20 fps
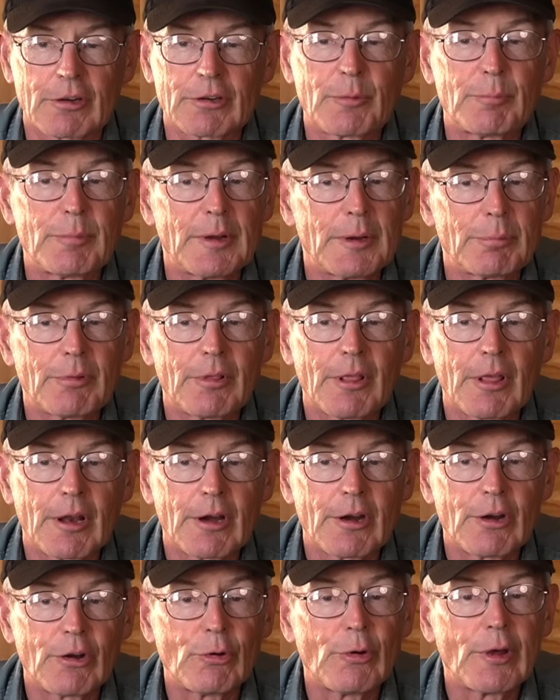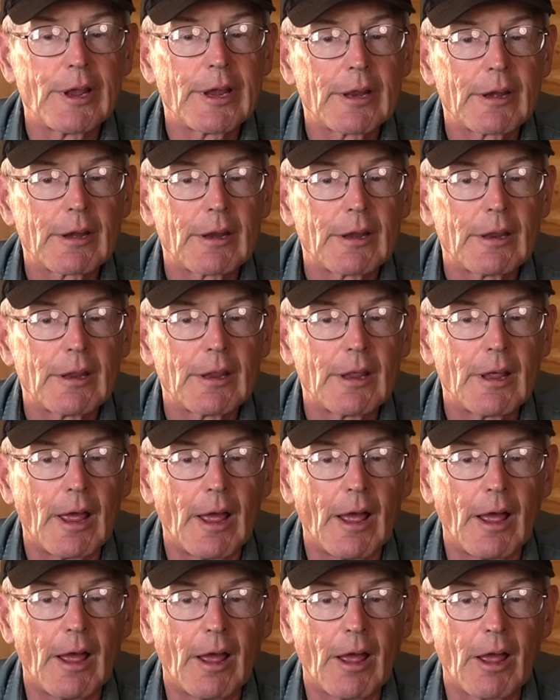to people that are doing it,
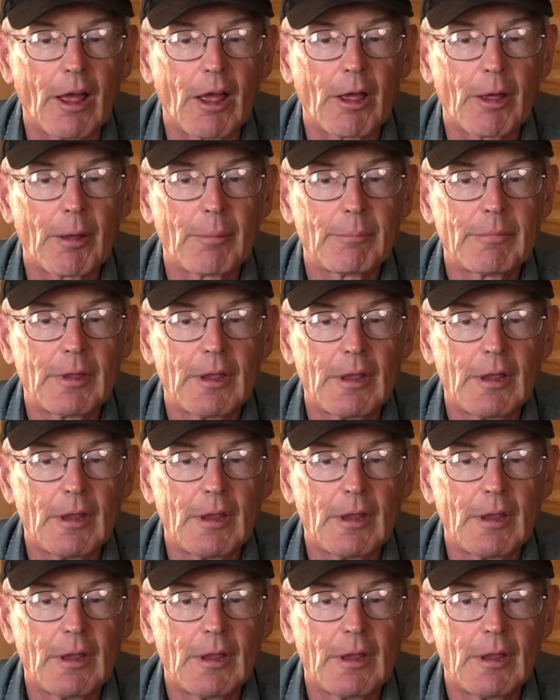and